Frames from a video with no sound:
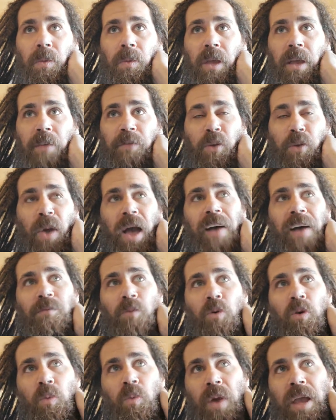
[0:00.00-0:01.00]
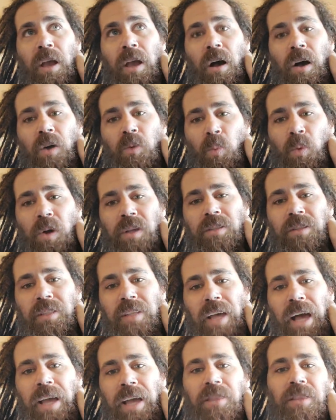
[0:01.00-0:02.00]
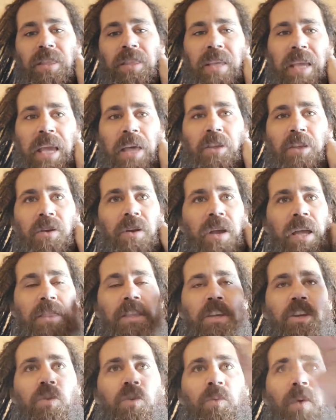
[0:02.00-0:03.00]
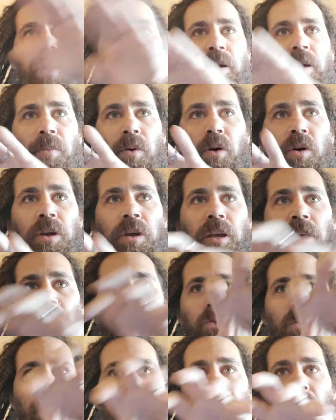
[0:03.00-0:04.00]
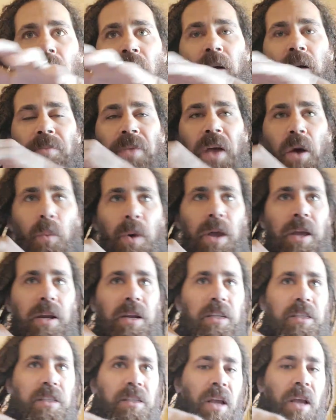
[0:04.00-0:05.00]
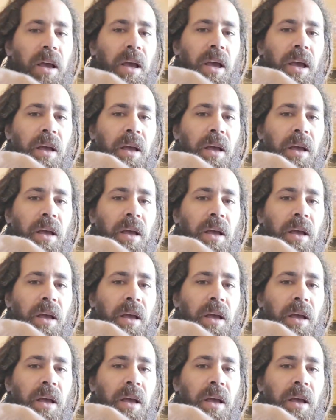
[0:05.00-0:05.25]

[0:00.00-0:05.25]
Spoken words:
if you have more weight on one side than the other, and then you wind up hooking a sway bar up, that weight is